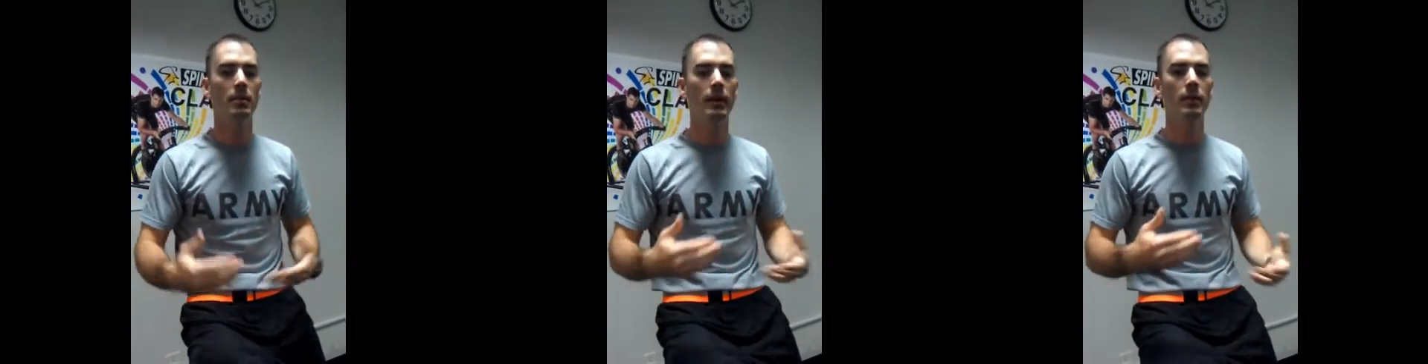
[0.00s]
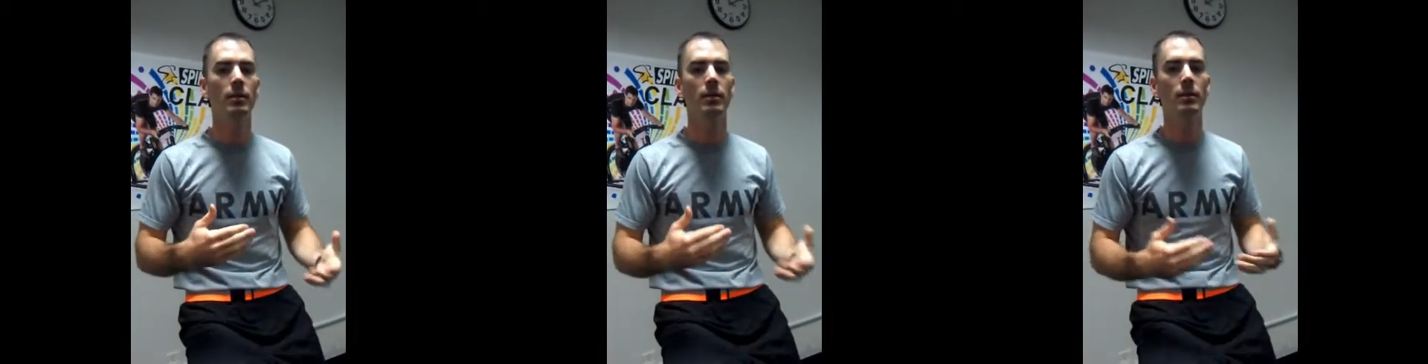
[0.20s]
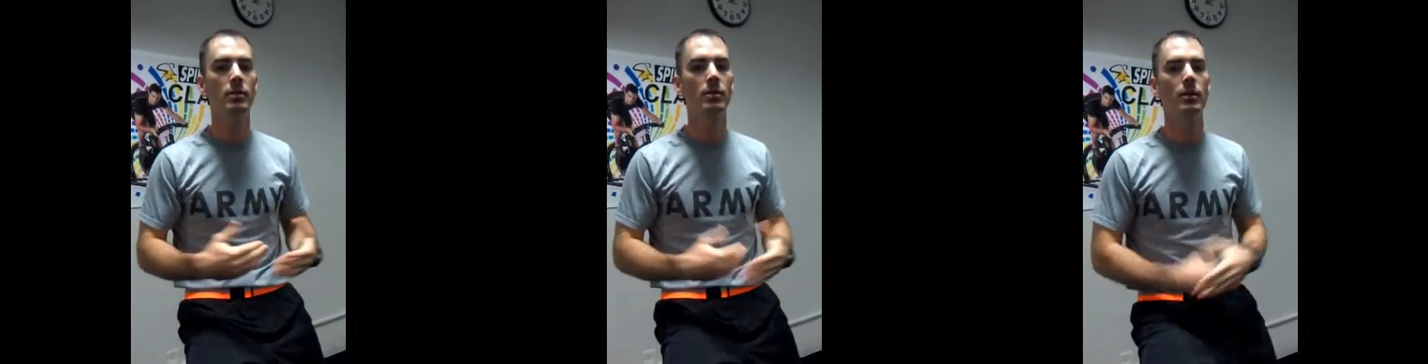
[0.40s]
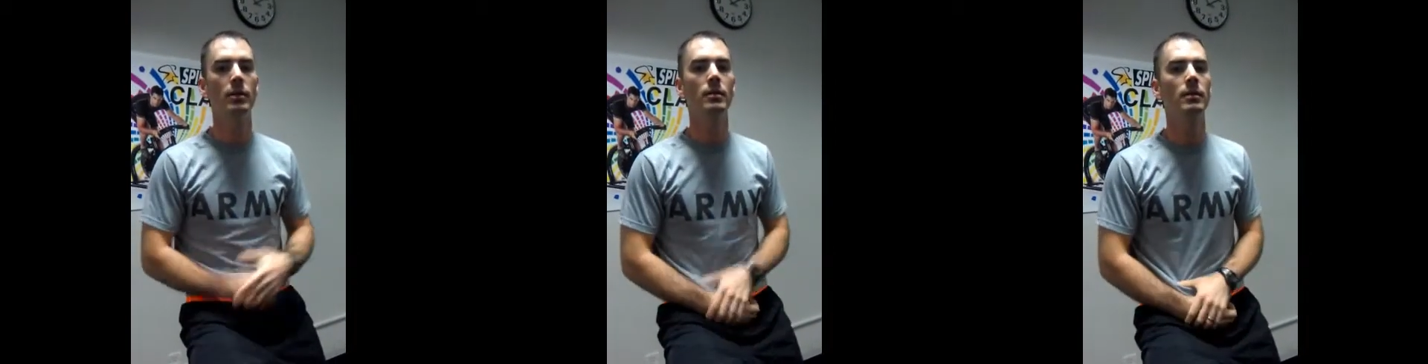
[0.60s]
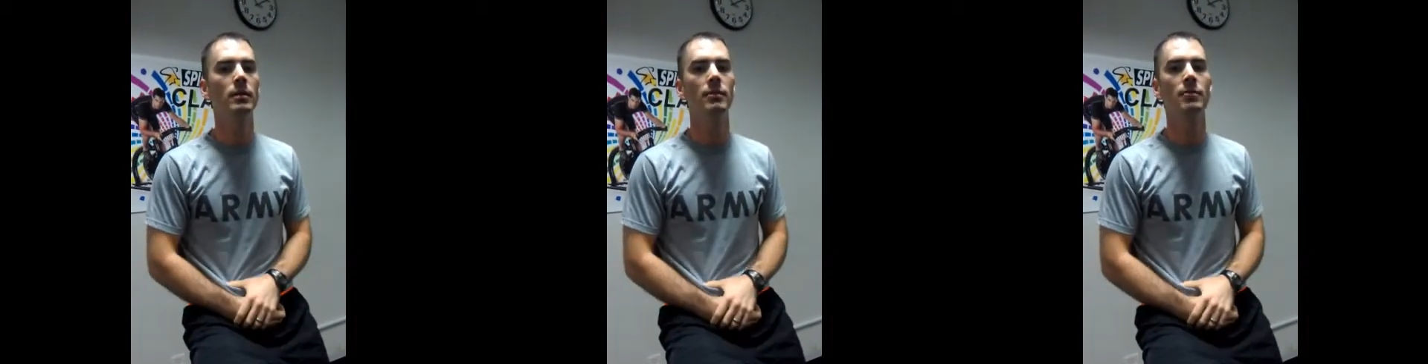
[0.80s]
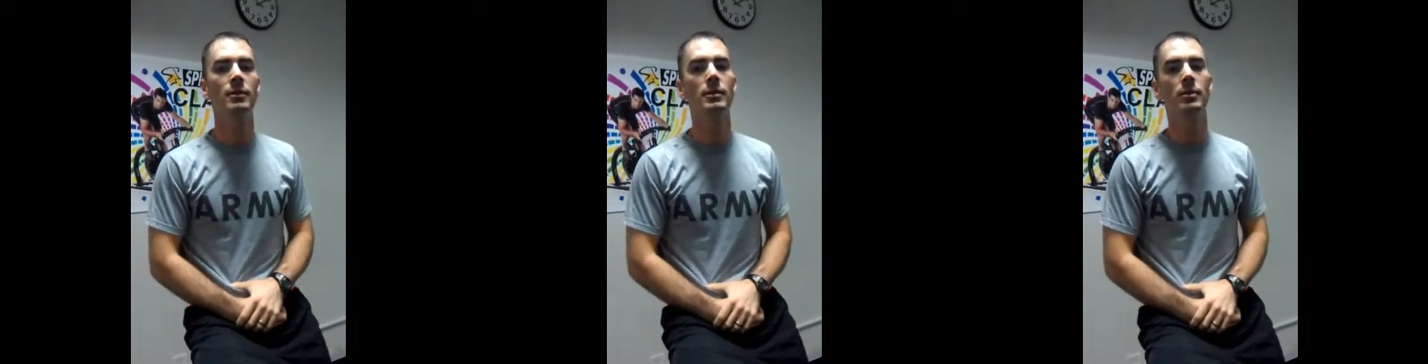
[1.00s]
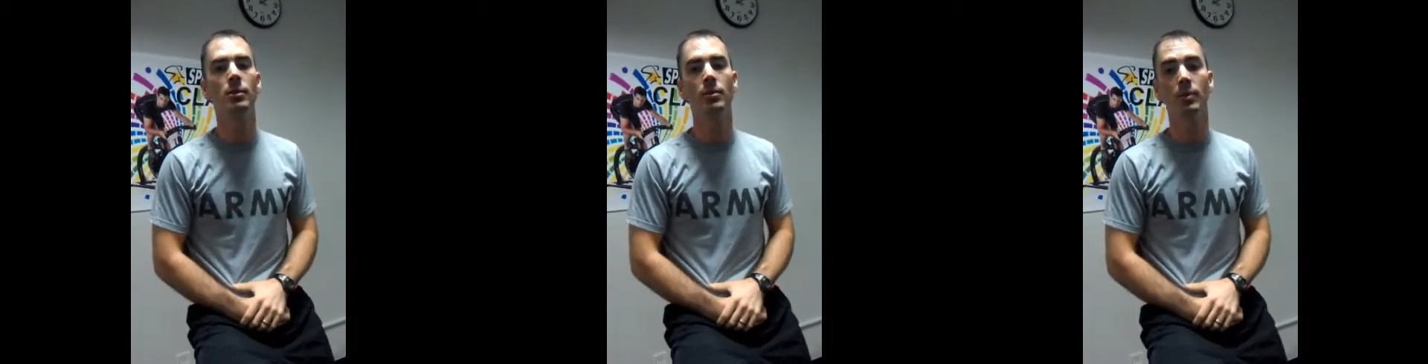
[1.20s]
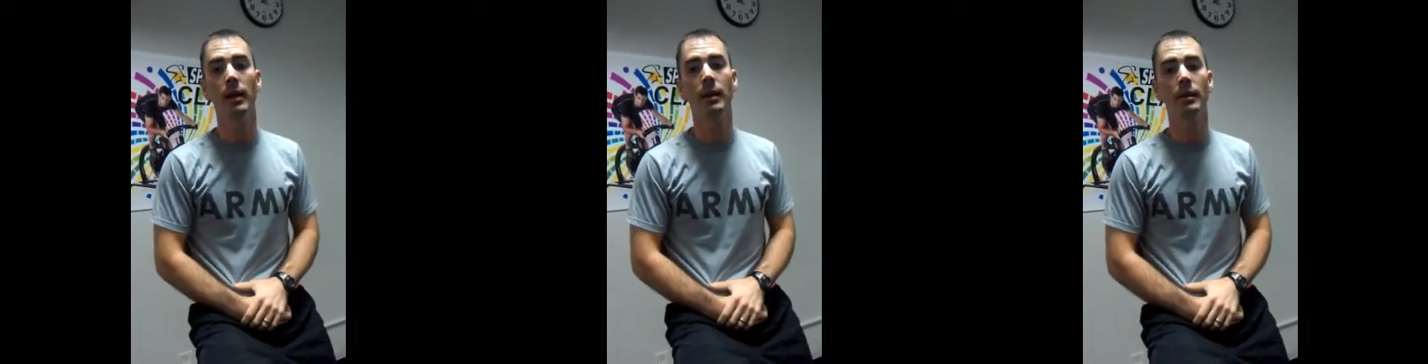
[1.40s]
maintain certain
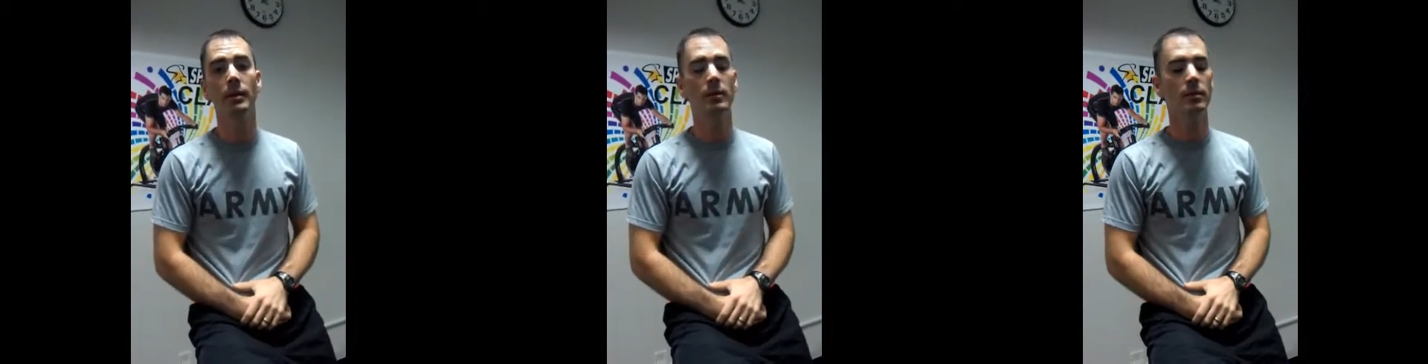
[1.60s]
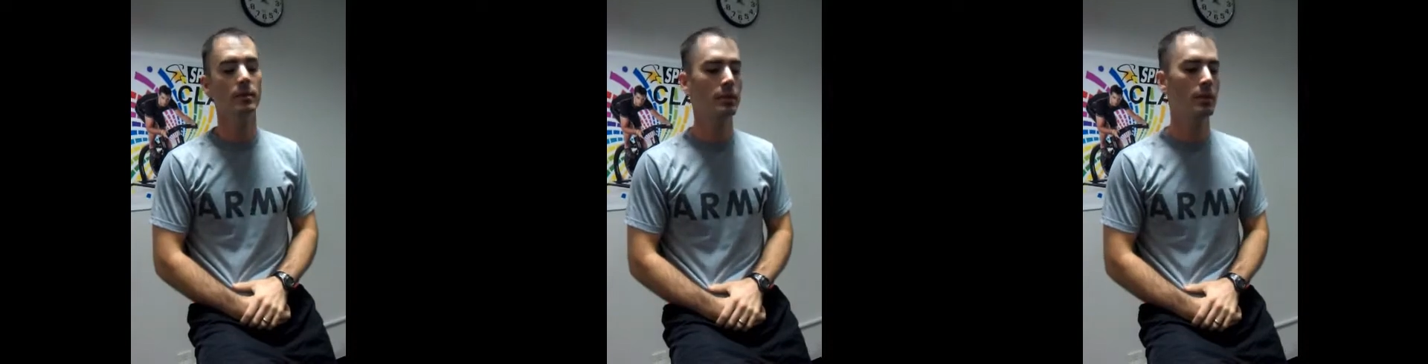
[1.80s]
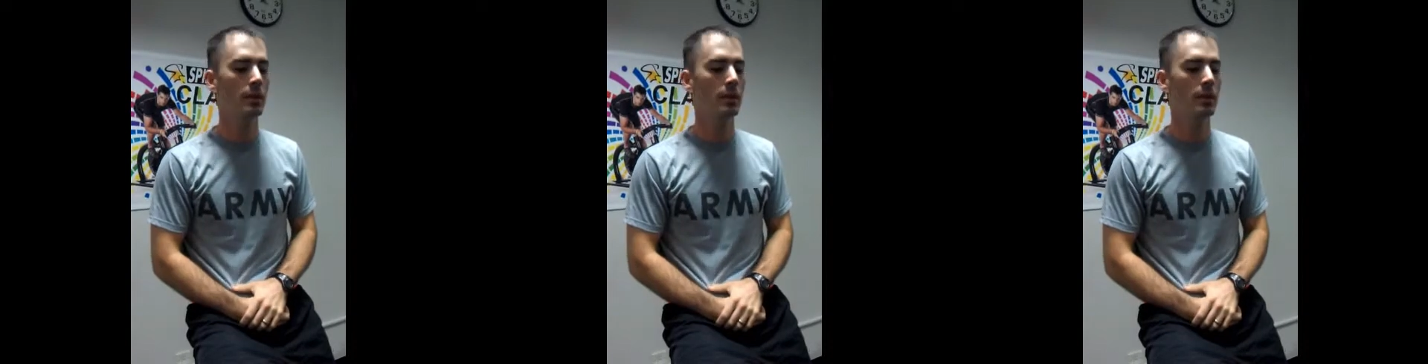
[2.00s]
physical readiness.